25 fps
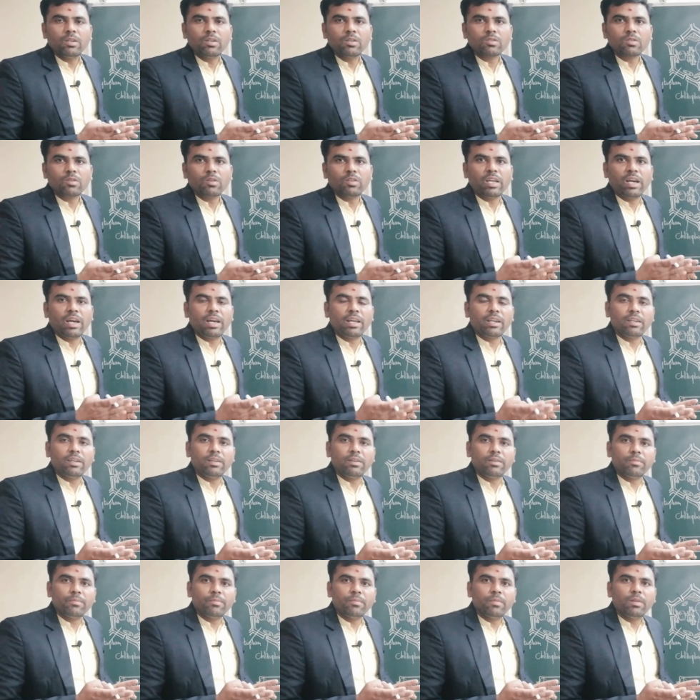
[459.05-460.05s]
So they are
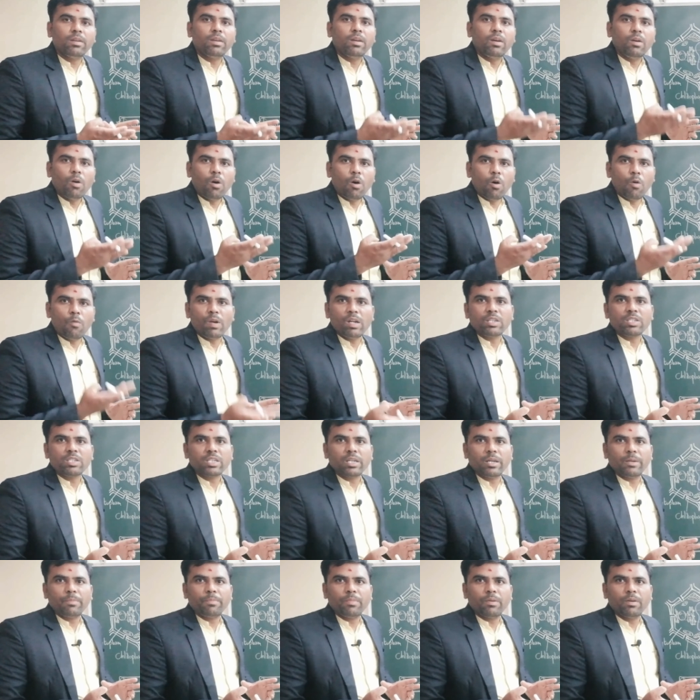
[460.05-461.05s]
in oval
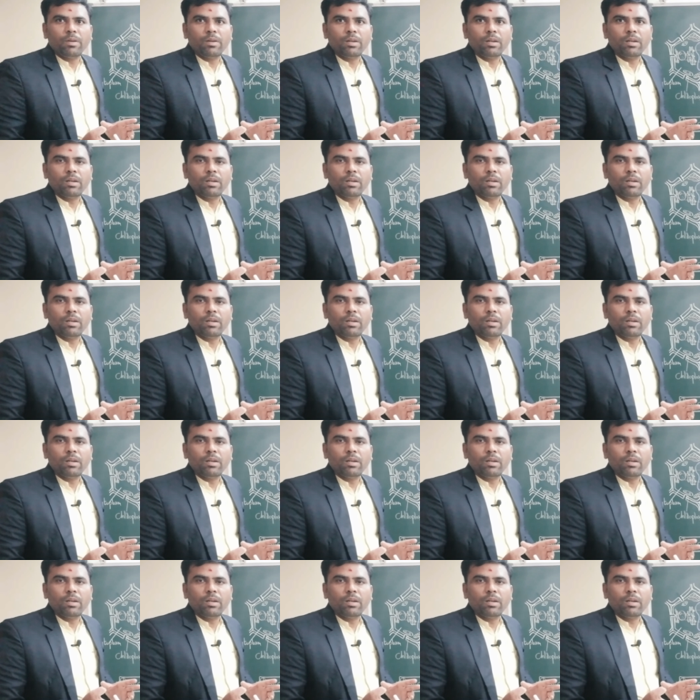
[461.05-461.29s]
shape,